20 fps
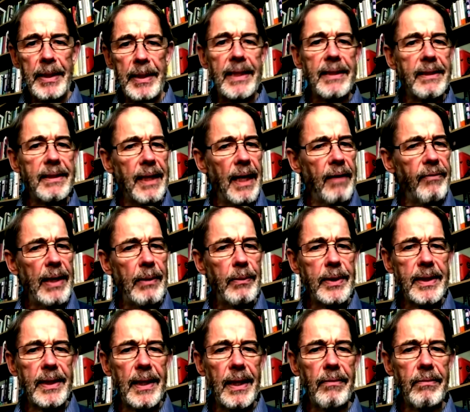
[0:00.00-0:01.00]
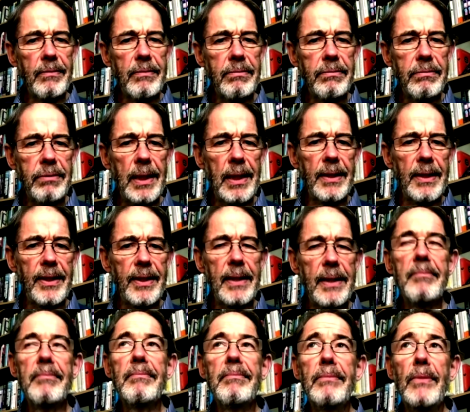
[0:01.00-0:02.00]
But the survey was
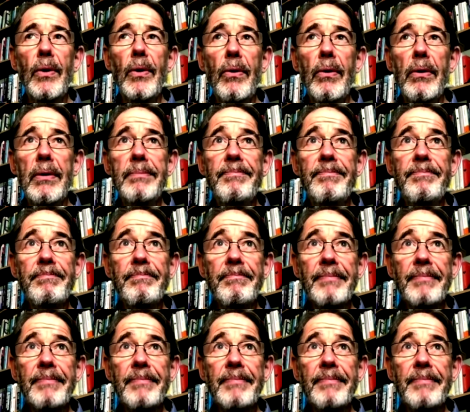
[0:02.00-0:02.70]
rather more